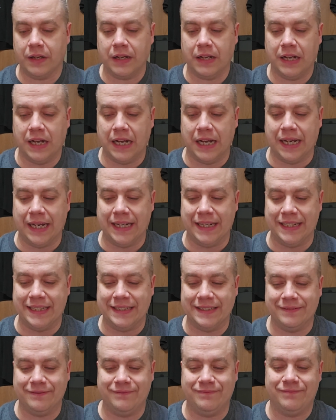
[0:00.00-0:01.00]
I
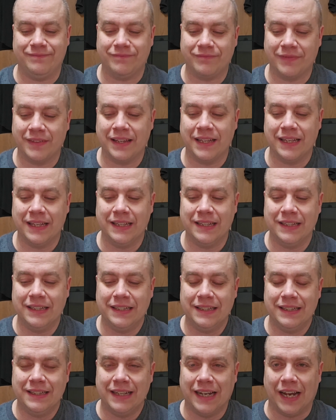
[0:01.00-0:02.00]

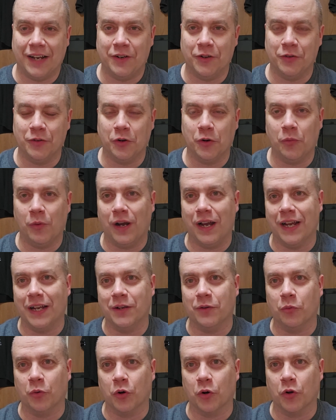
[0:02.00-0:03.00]
don't know why in
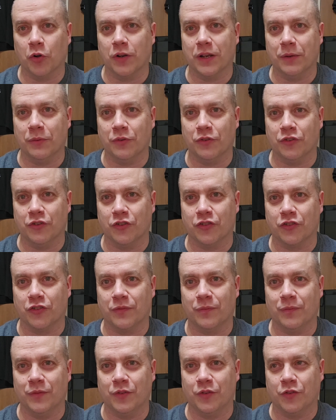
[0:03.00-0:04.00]
the world it was just
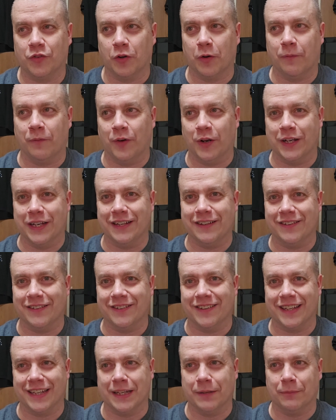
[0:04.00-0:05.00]
so funny to
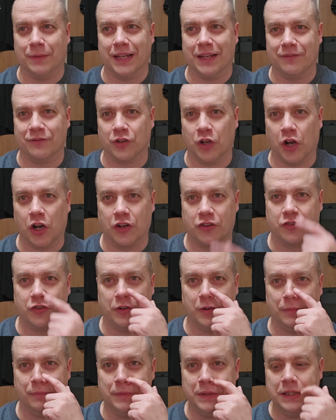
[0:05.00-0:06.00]
see him, like, talk
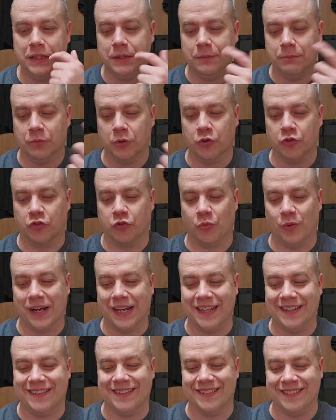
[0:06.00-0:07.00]
to Bruce
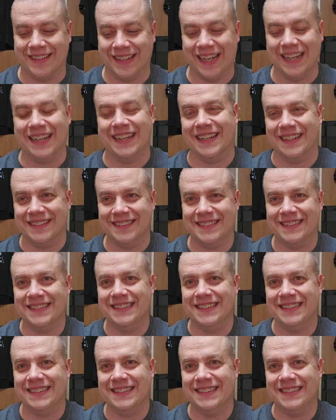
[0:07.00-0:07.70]
Wayne. Because get it,